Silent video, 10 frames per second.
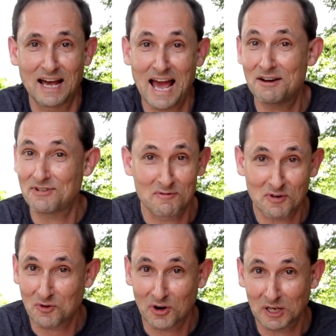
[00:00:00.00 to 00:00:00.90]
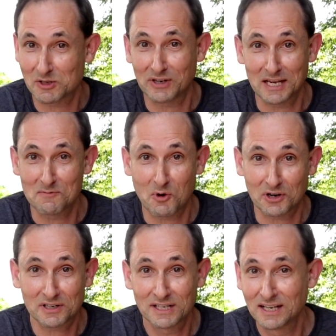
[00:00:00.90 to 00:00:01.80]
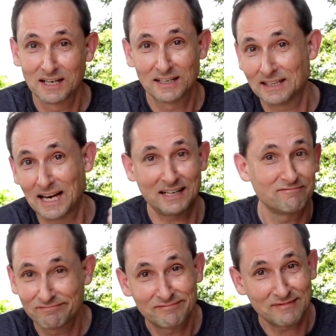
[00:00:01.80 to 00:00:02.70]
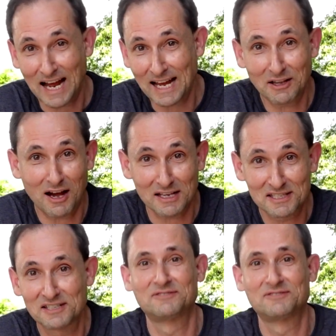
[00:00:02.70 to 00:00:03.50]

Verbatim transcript: I had found before that was really important that I lost.